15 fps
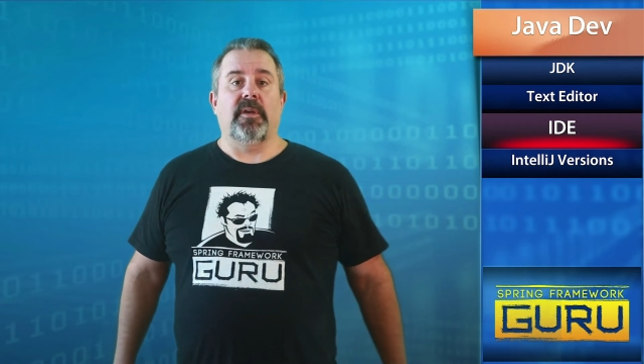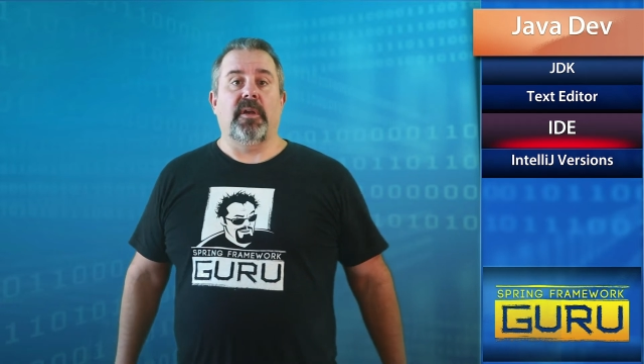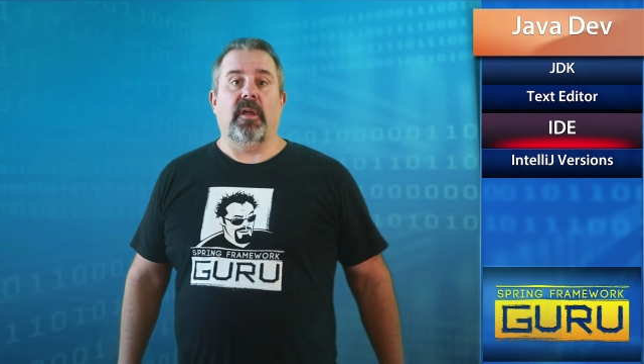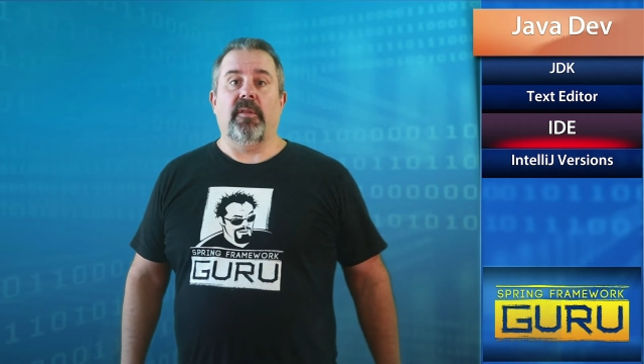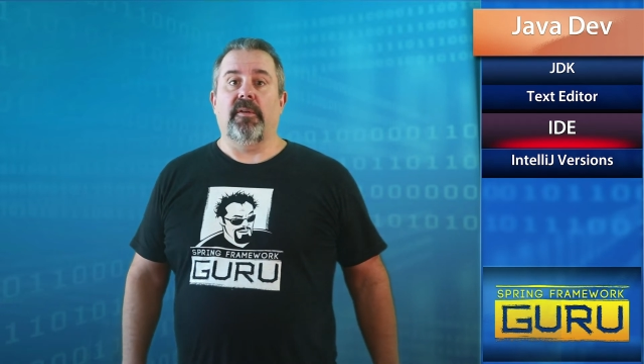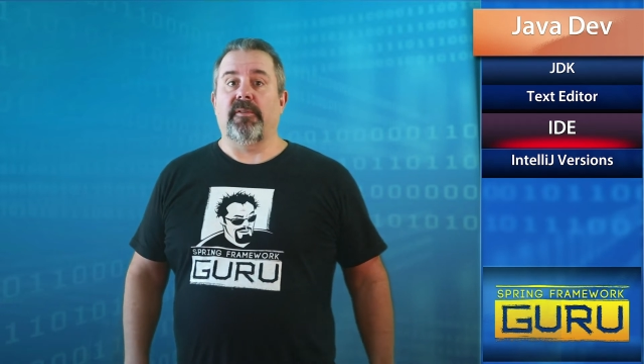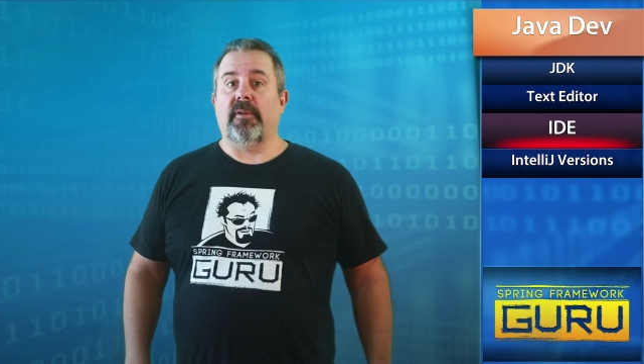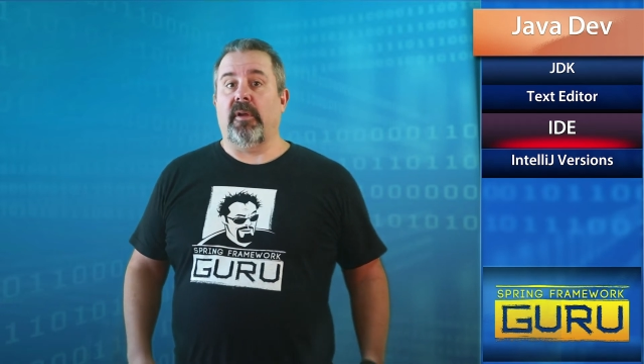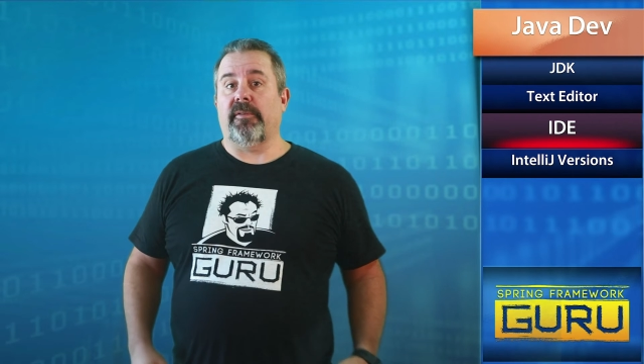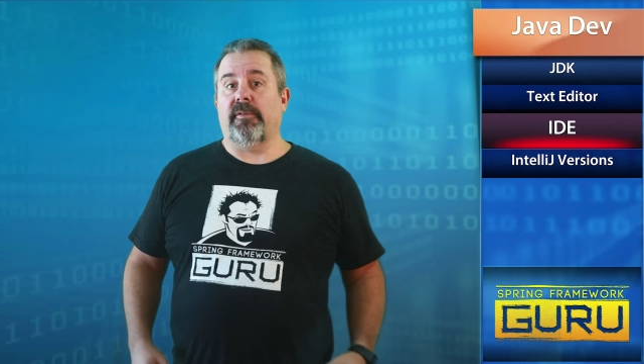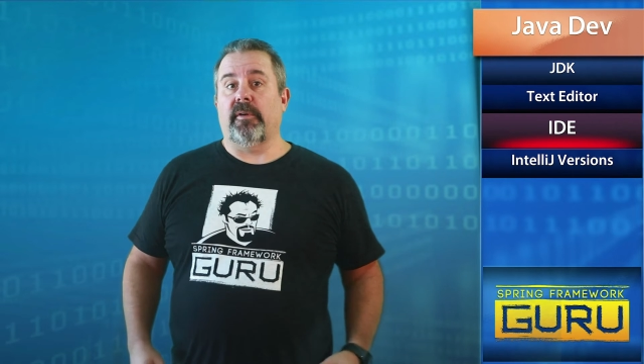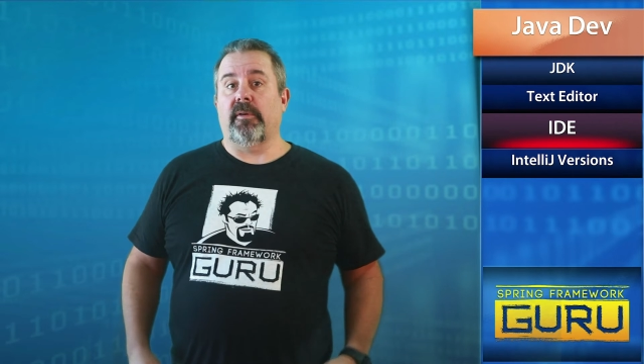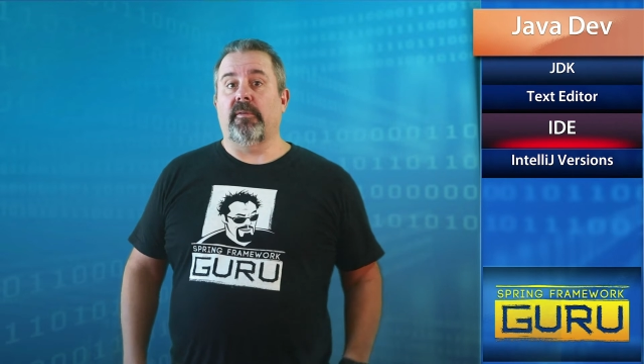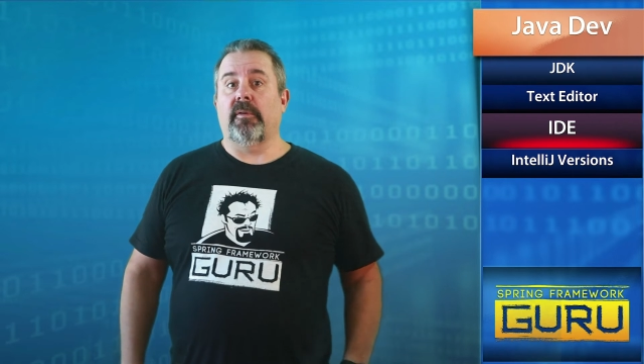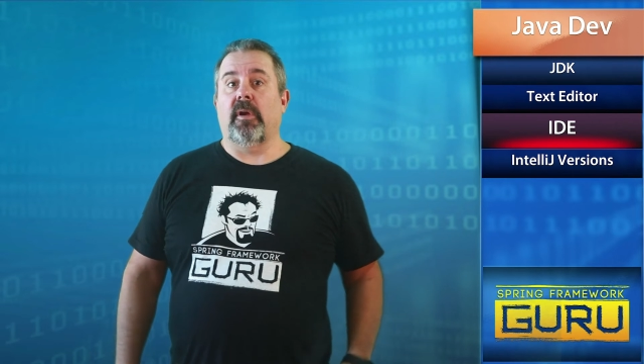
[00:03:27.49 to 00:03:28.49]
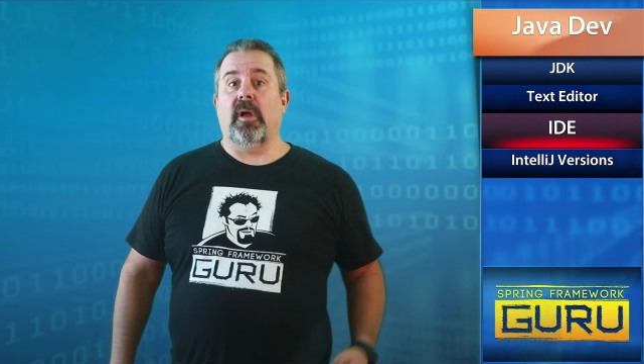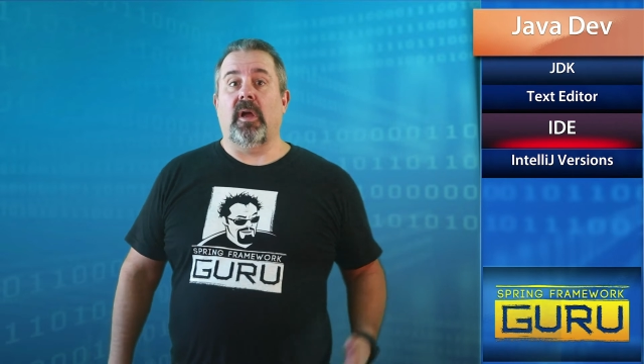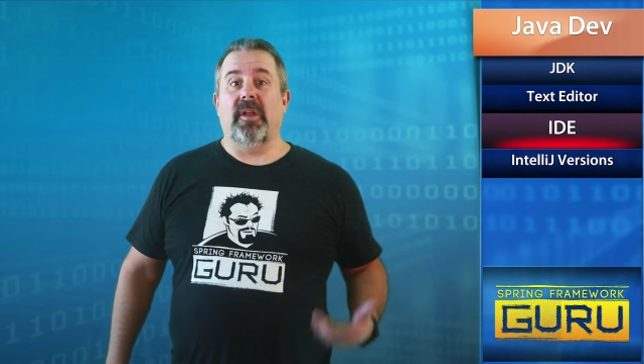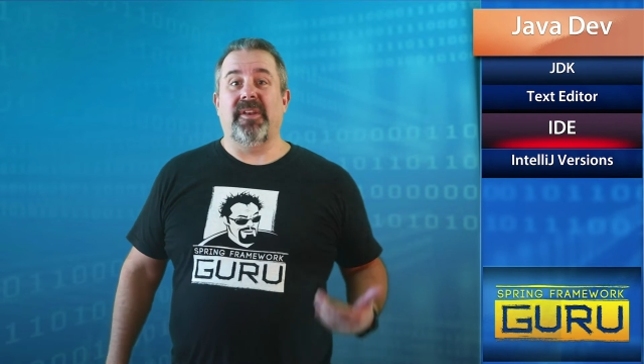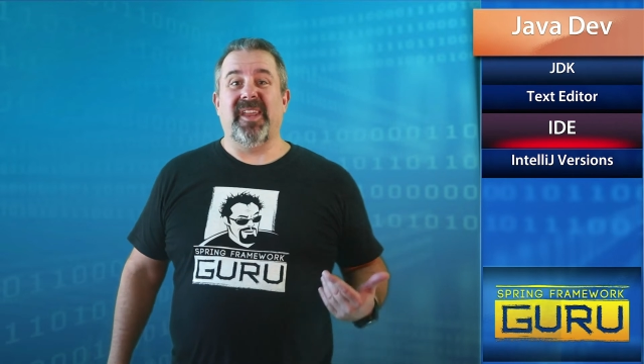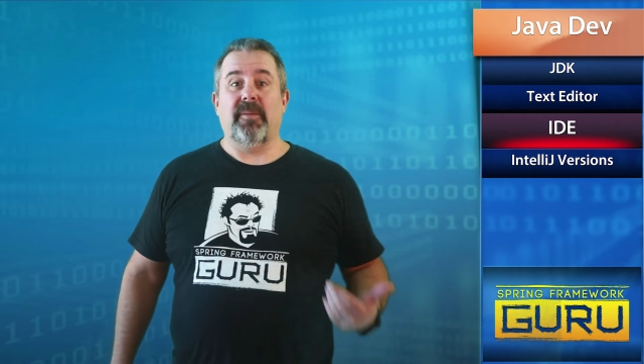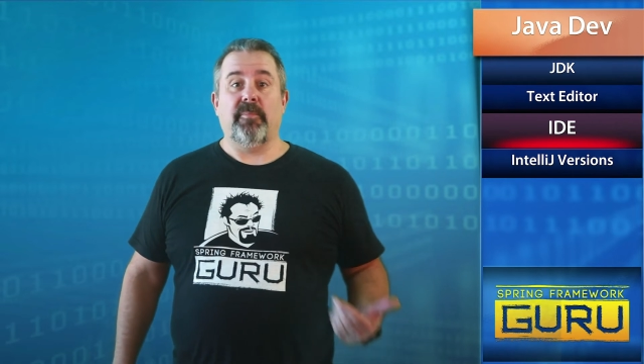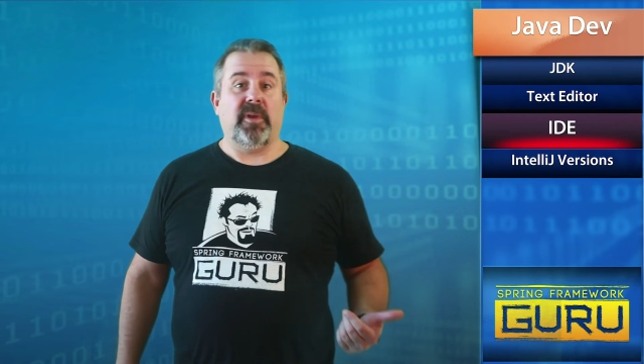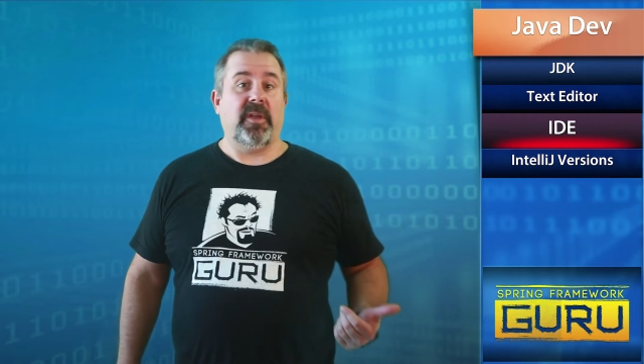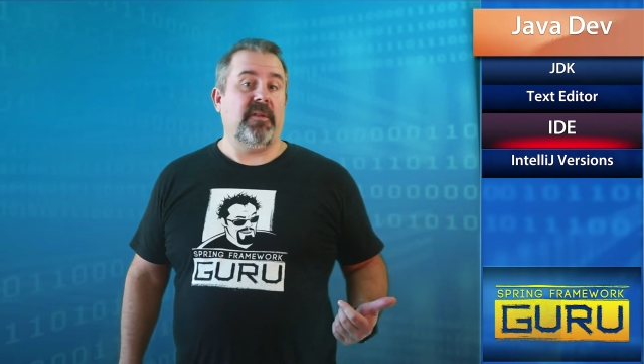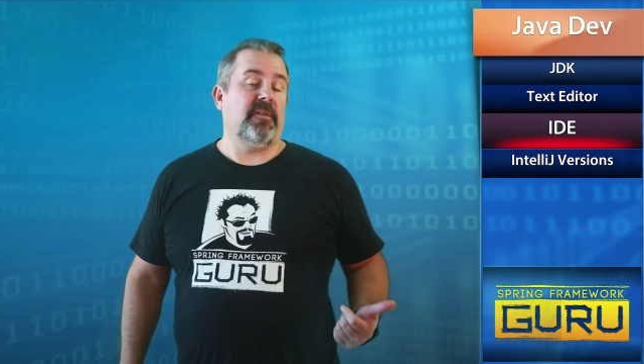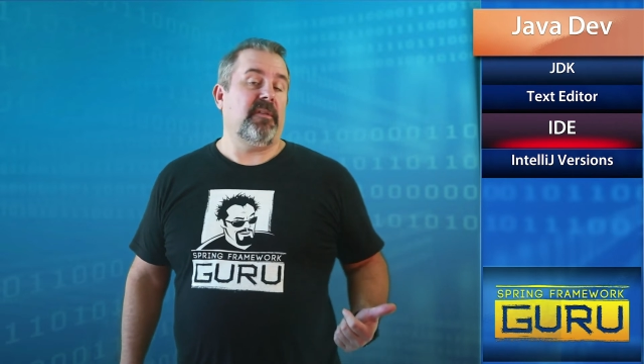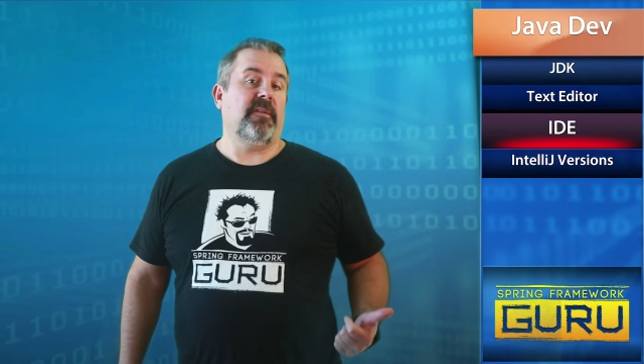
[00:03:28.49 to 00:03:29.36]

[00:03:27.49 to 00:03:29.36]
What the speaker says: Now, there's also NetBeans